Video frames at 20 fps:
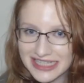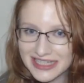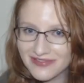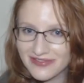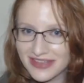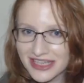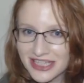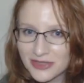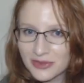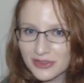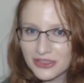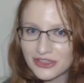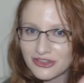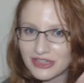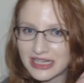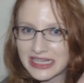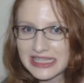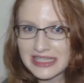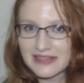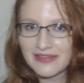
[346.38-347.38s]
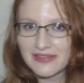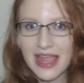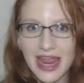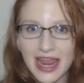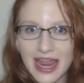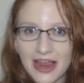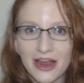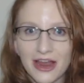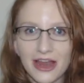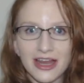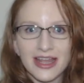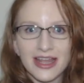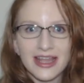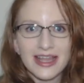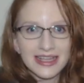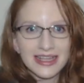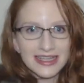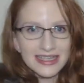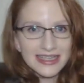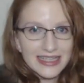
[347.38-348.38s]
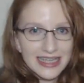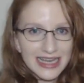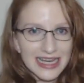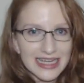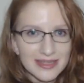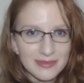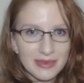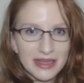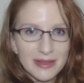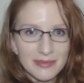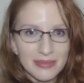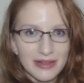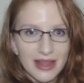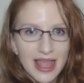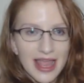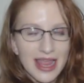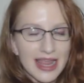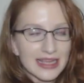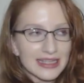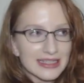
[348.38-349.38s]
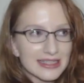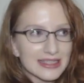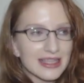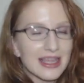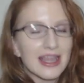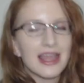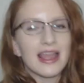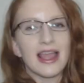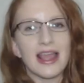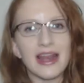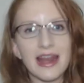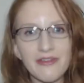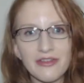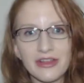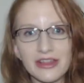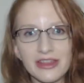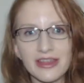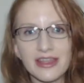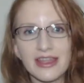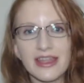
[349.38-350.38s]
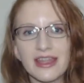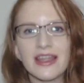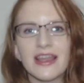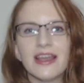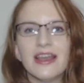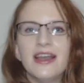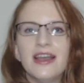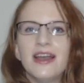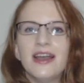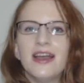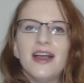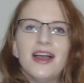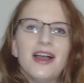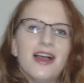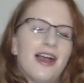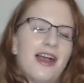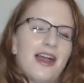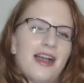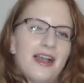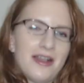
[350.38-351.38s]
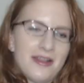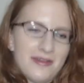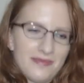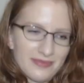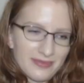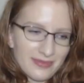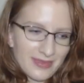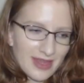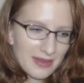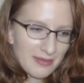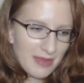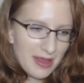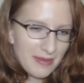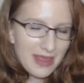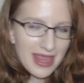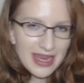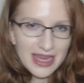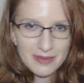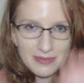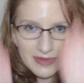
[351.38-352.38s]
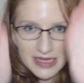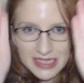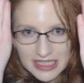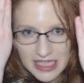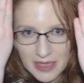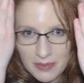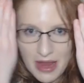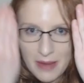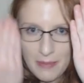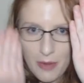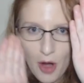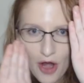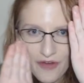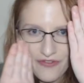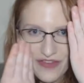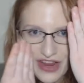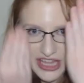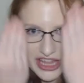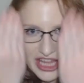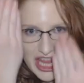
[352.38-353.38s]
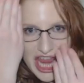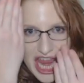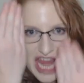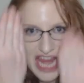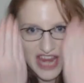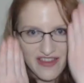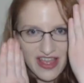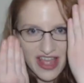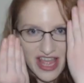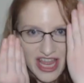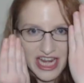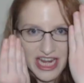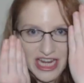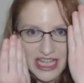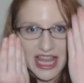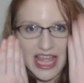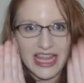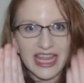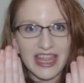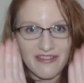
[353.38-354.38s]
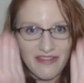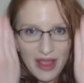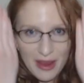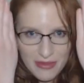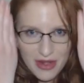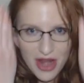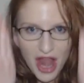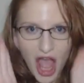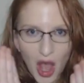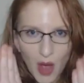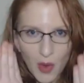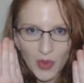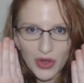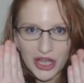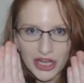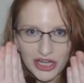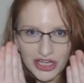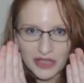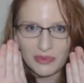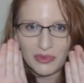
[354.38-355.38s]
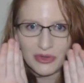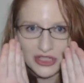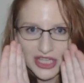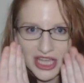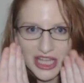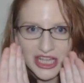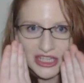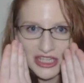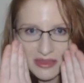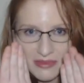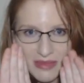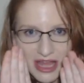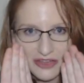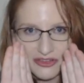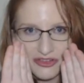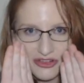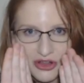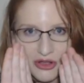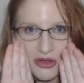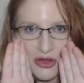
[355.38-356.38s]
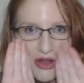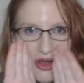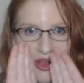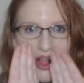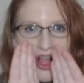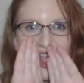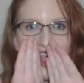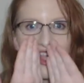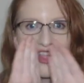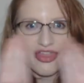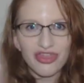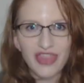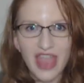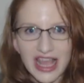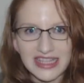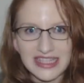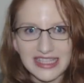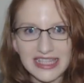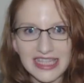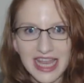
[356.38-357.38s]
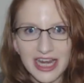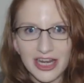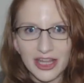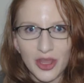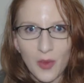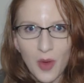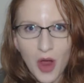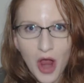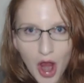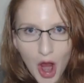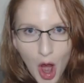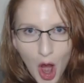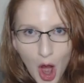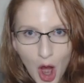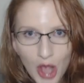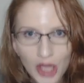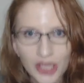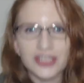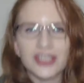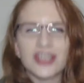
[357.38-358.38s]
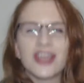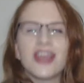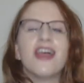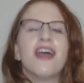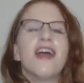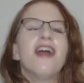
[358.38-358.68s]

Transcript: individual strands of hair need to be in place, and everything. Um, and my makeup needs to be perfectly even. Like, if I'm not 100% symmetrical, that's the end of the world.